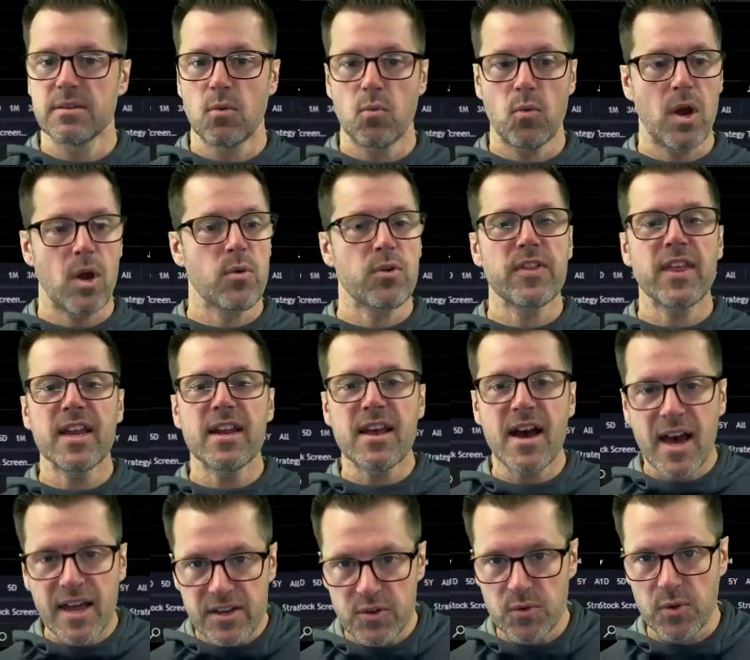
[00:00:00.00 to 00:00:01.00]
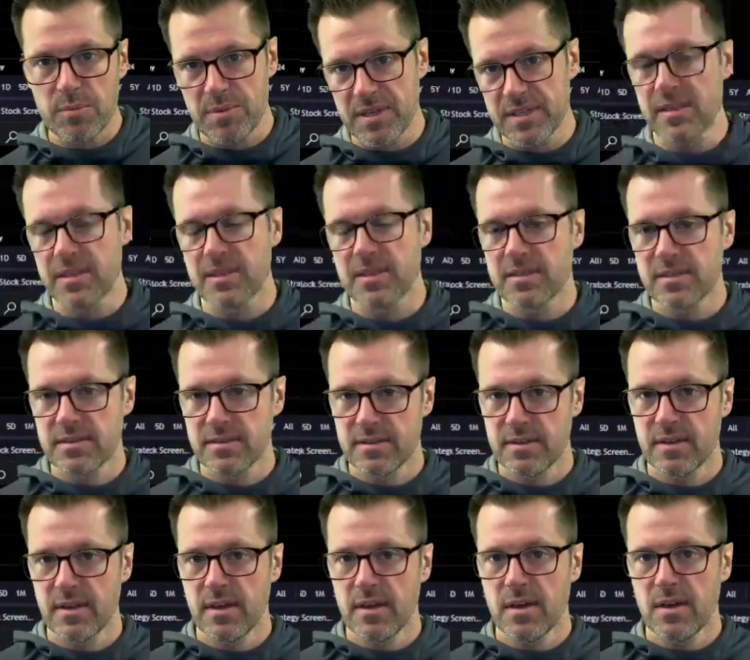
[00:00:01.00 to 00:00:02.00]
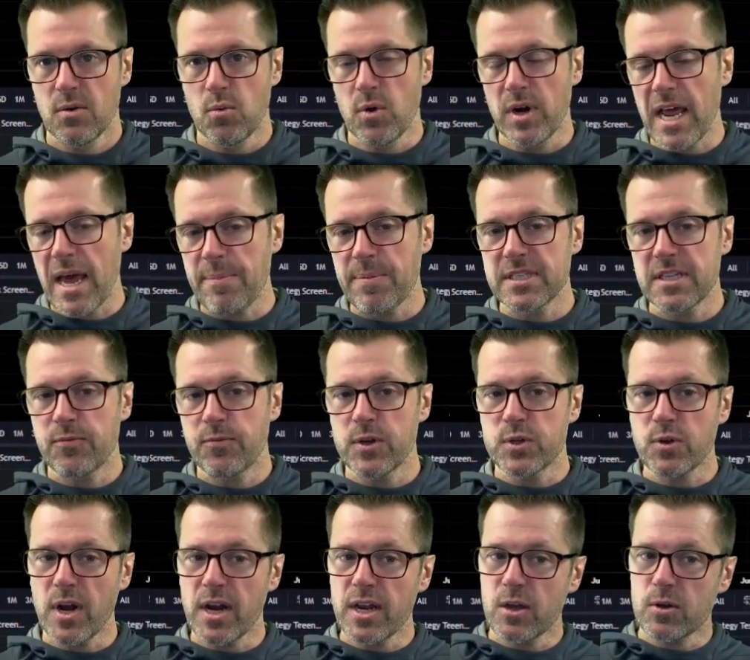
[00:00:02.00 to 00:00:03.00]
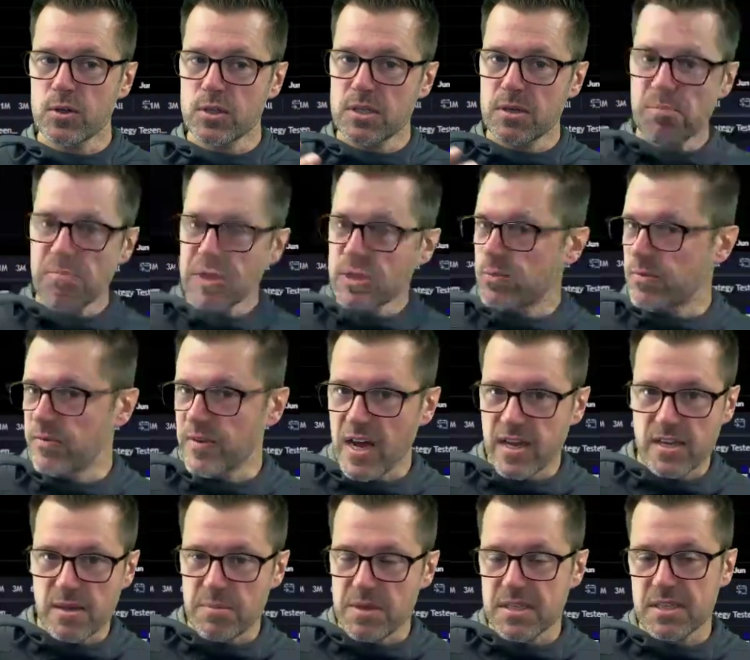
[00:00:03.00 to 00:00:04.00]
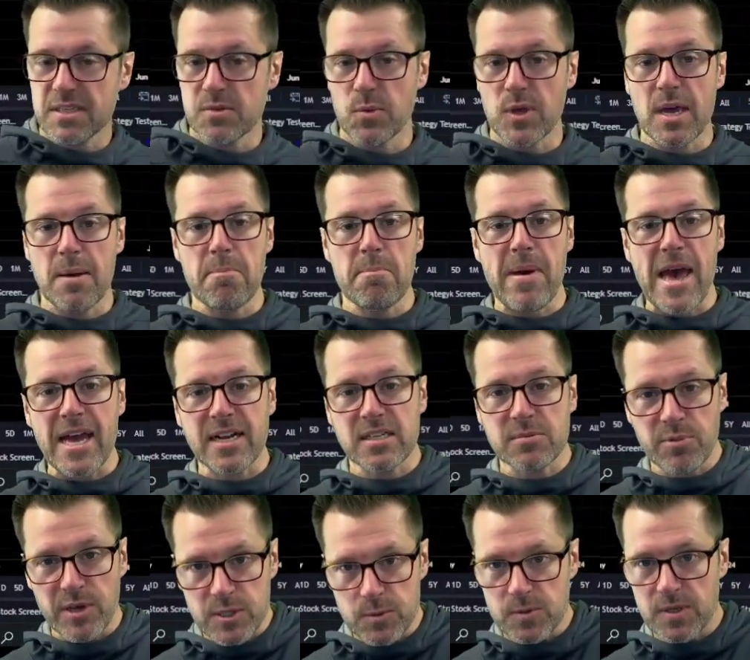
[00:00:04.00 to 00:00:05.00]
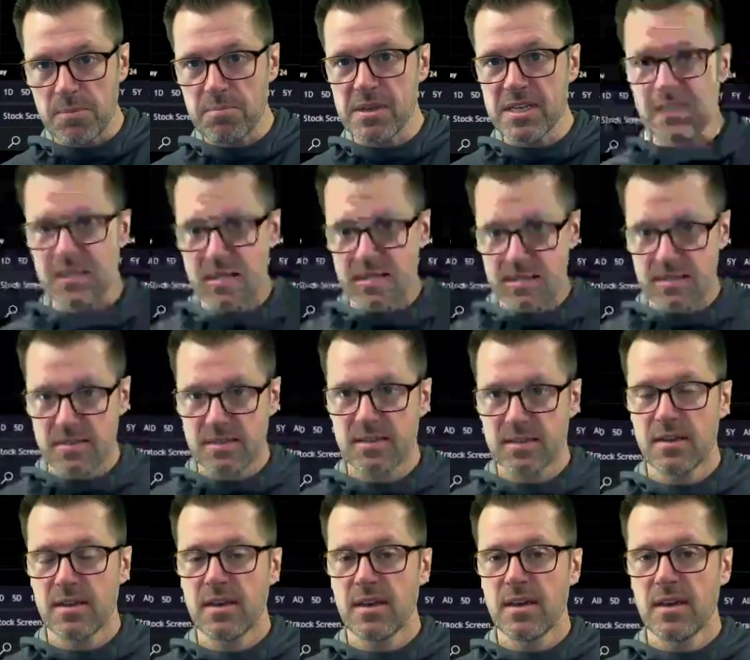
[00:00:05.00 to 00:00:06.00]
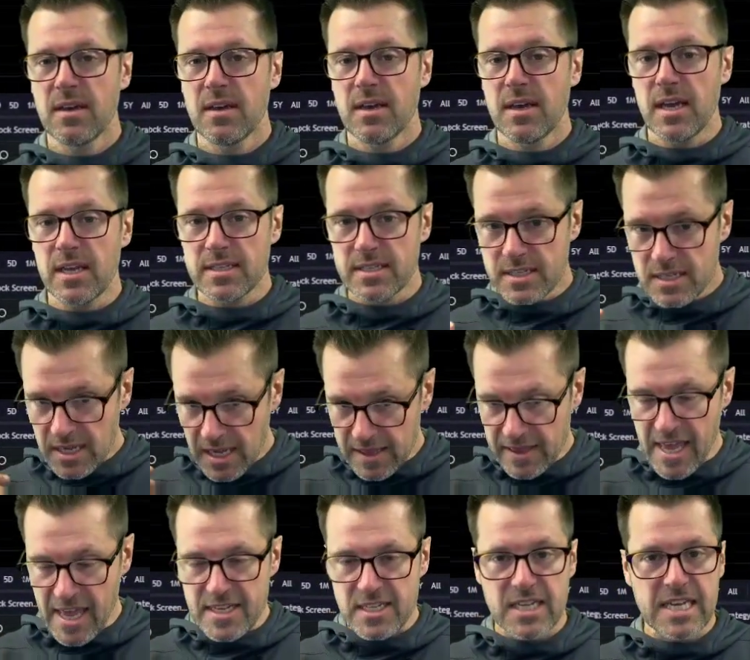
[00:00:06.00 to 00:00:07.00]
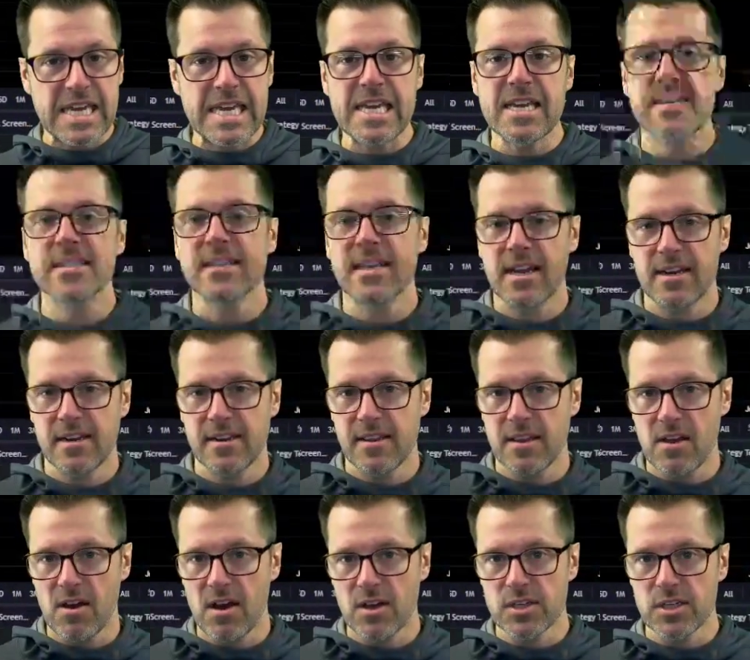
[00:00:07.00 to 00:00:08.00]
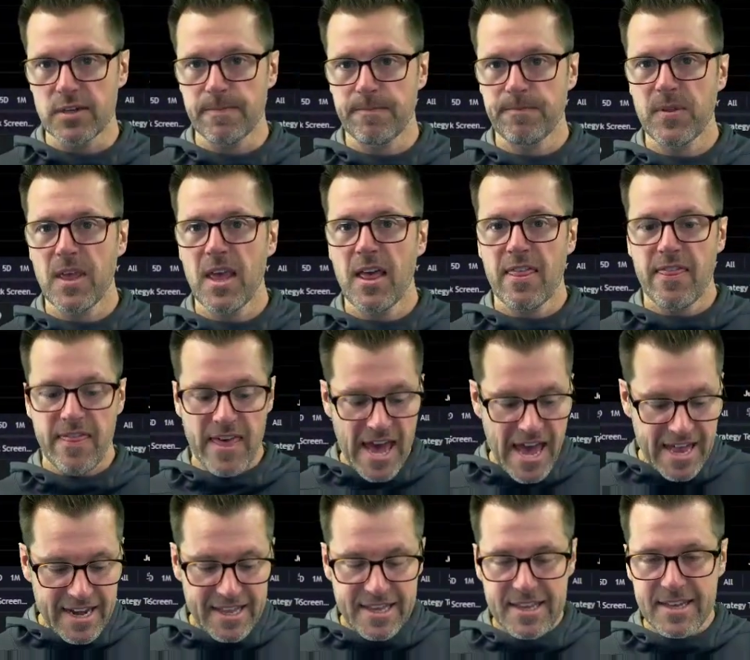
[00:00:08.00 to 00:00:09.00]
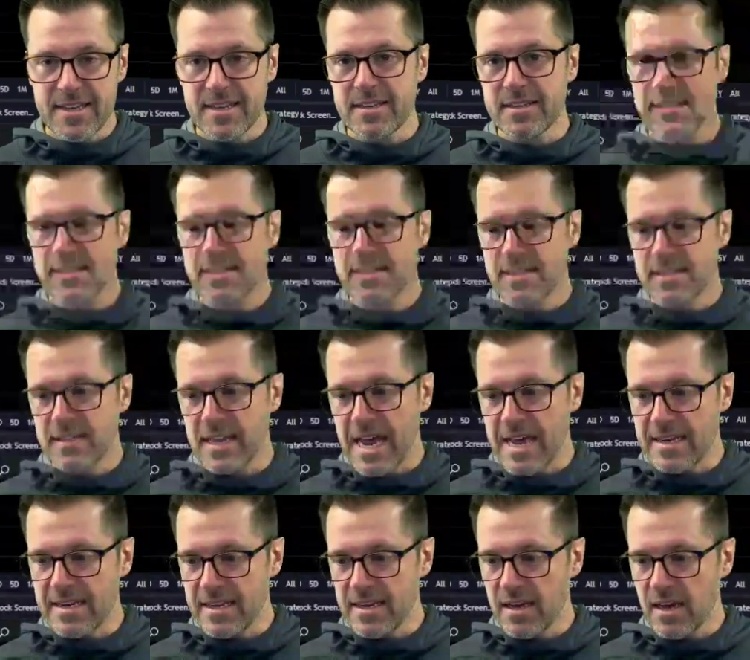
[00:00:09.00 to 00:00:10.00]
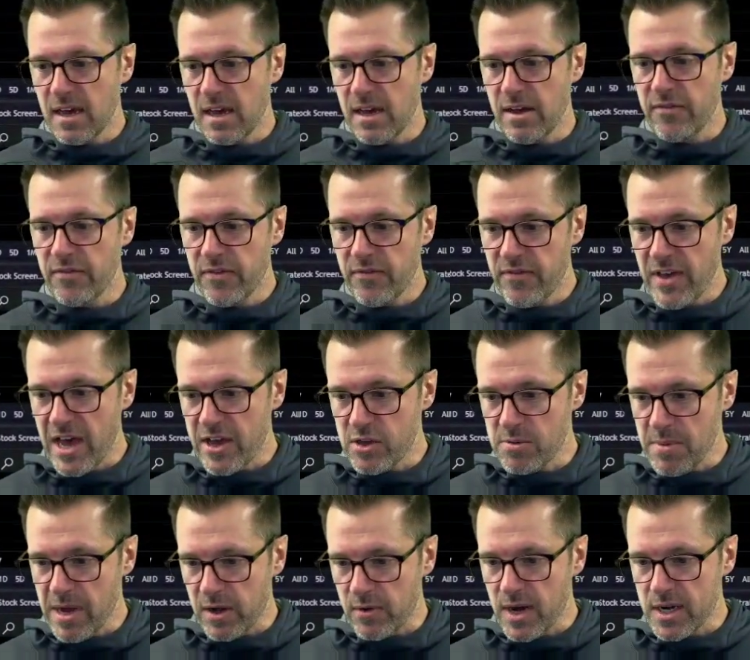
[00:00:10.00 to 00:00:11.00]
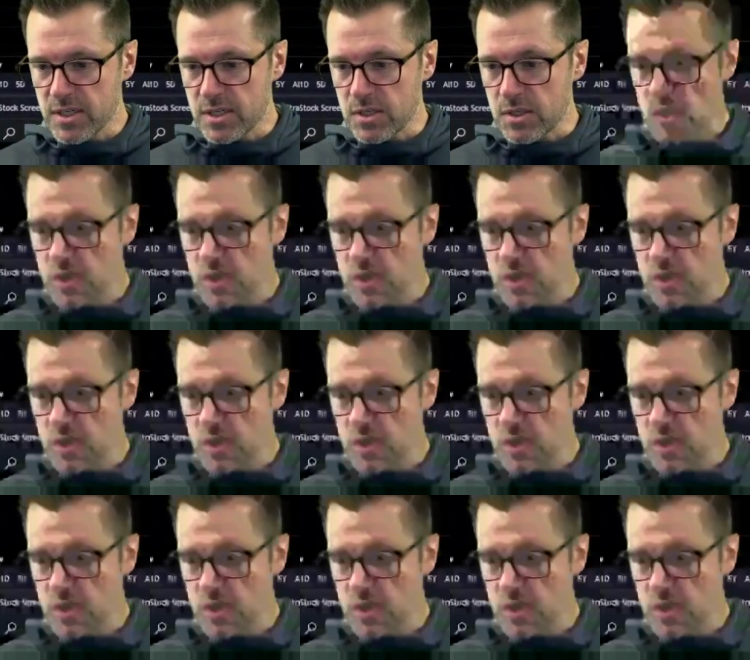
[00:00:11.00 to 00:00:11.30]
Where were they not doing business? What happens if we try to go to some place we've not done business and we come back to a place we've done business? That's key insight into the auction. That is this idea of value migration.